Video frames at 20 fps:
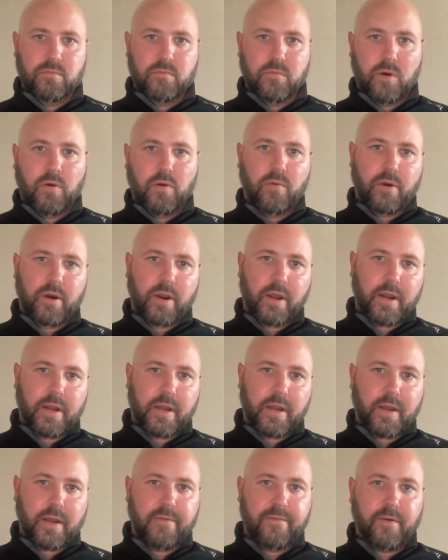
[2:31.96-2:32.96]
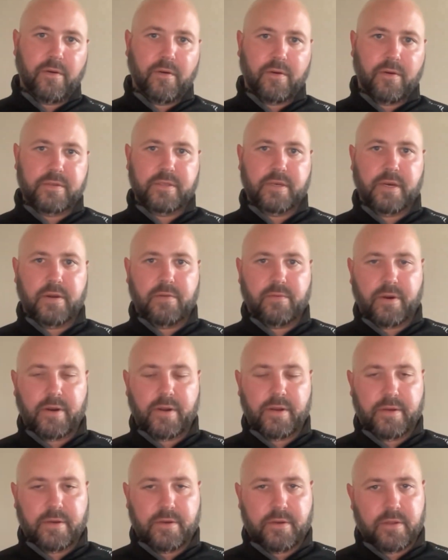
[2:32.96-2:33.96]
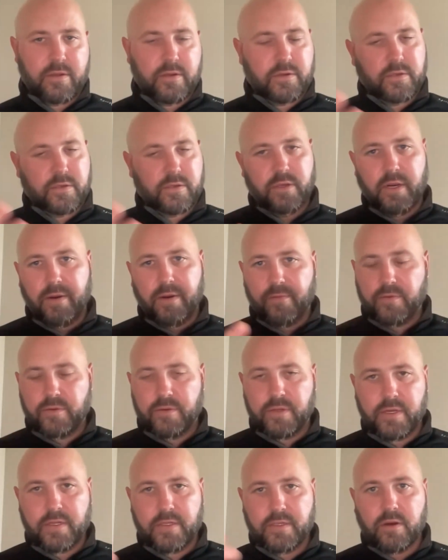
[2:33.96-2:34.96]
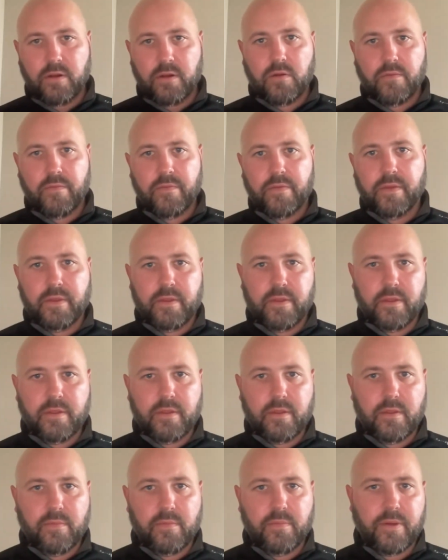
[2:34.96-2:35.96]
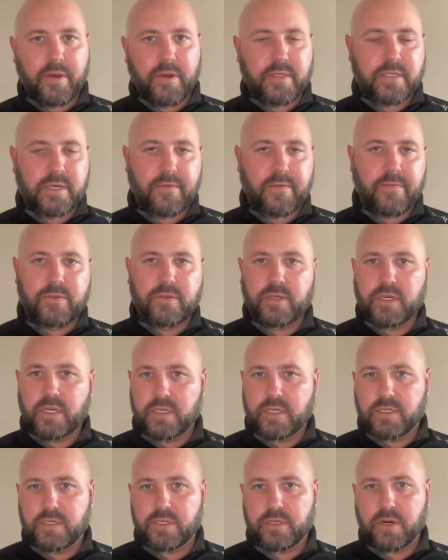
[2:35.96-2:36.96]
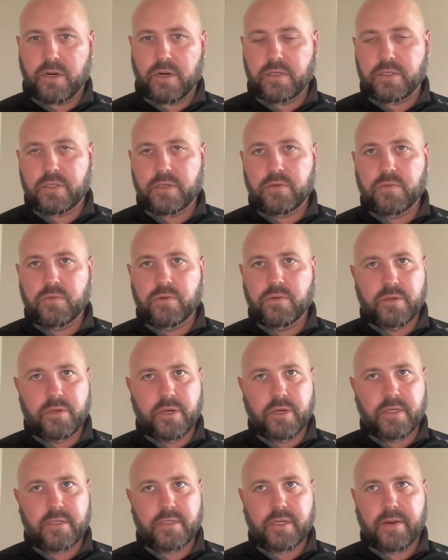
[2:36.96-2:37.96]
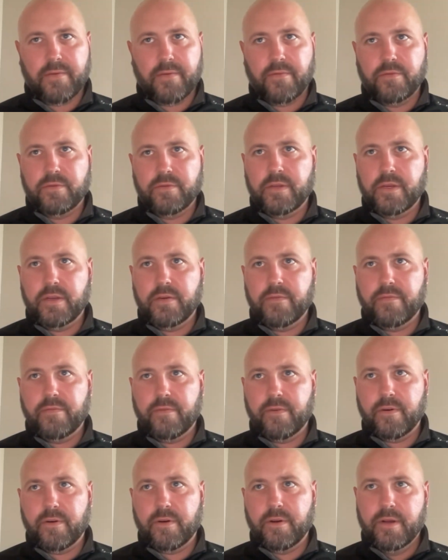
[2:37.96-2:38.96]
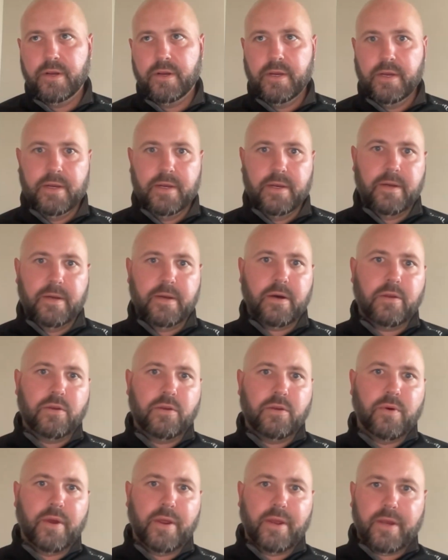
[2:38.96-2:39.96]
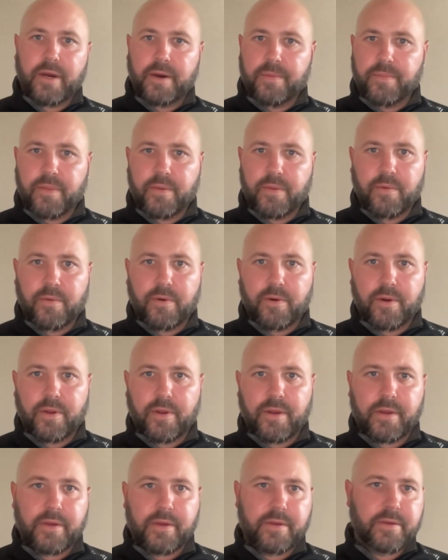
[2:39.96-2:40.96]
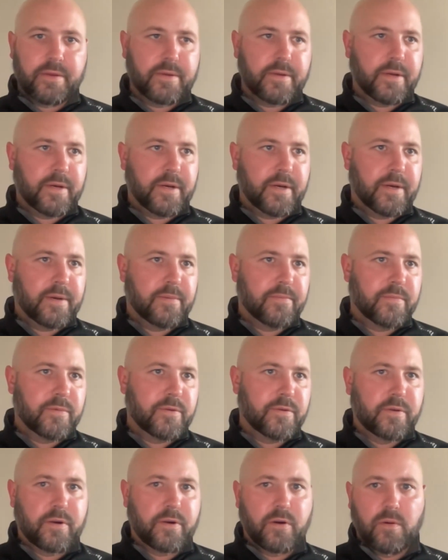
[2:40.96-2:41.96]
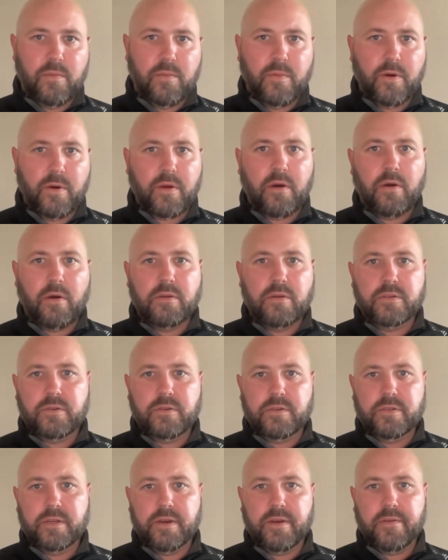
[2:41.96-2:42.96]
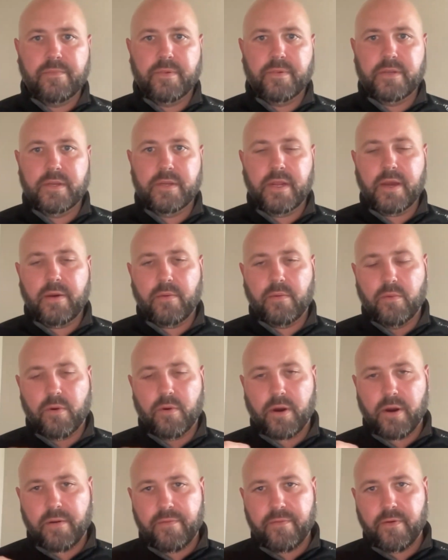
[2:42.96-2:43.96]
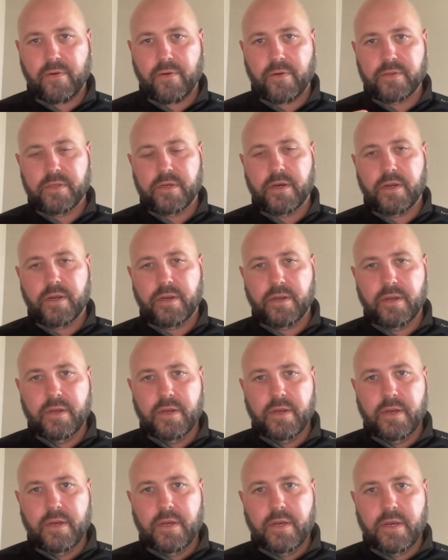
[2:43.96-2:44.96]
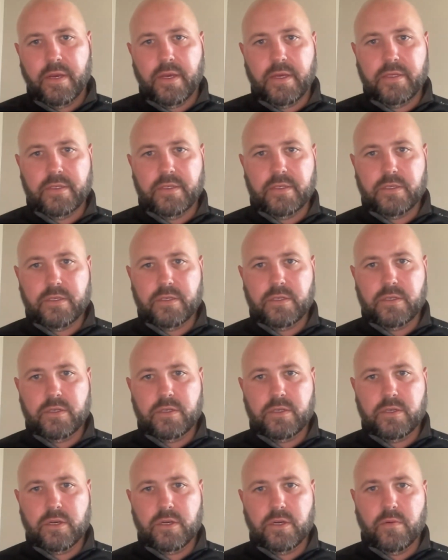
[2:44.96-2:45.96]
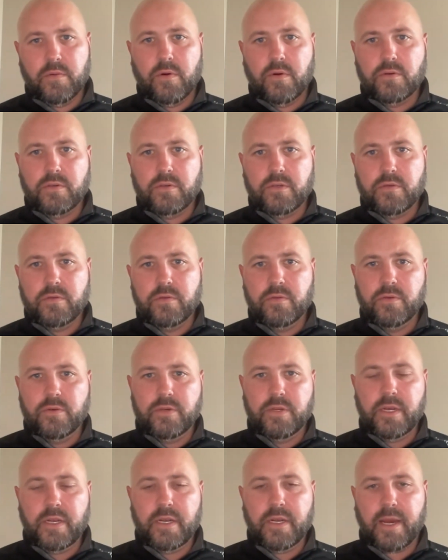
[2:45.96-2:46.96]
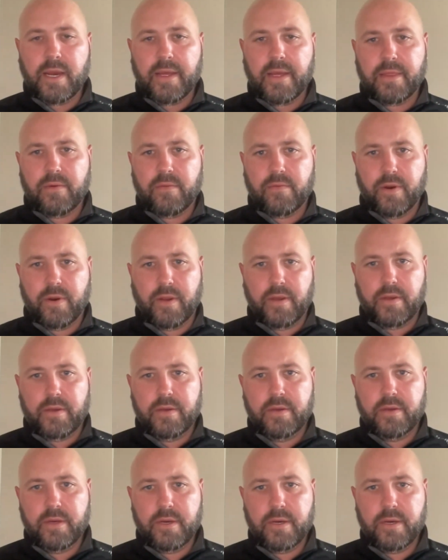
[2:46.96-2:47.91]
what we're going to kind of focus on, you can have routines all over the place. Obviously, you guys are starting school. You guys could have a routine for how you wake up in the morning, doing your homework, all that sort of stuff. But today, what we're going to focus on is your routine at the rink.